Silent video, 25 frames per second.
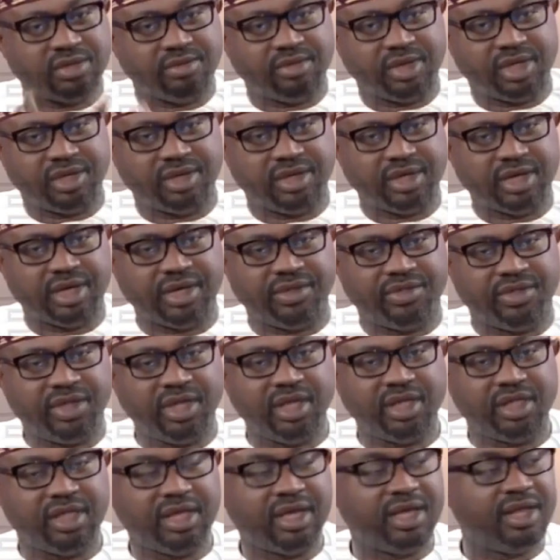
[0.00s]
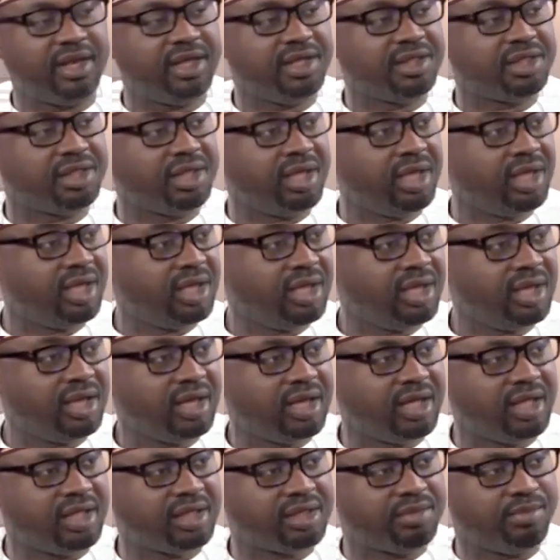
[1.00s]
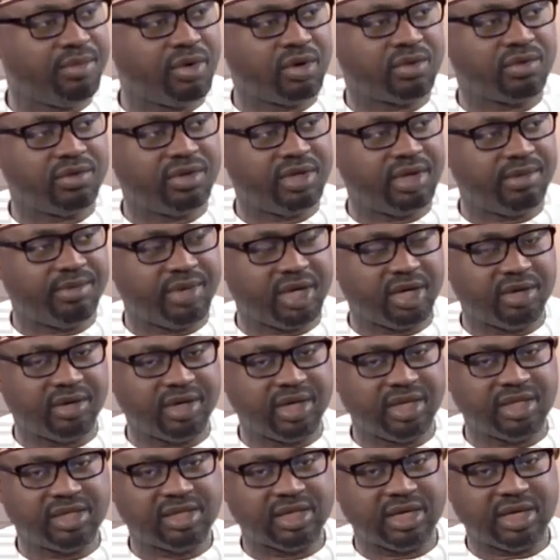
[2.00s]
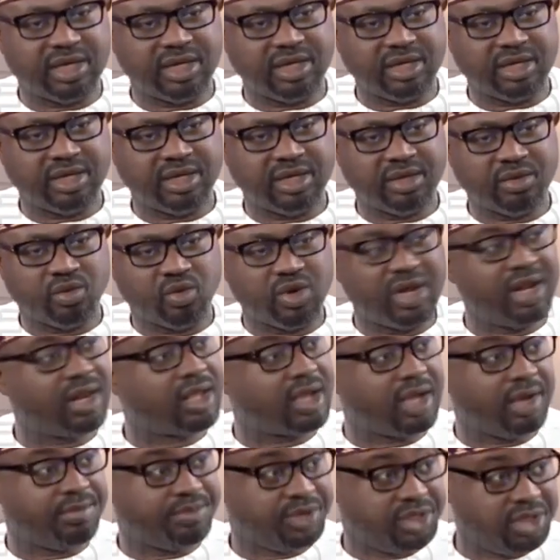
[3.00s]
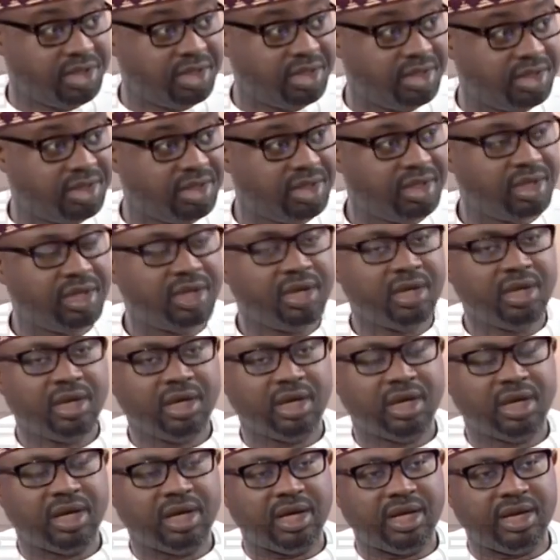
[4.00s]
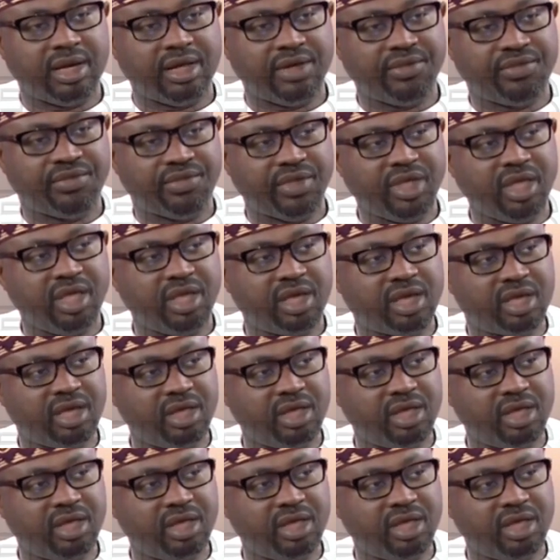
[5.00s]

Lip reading: but I think the NSA has spoken about it and well captured. And I think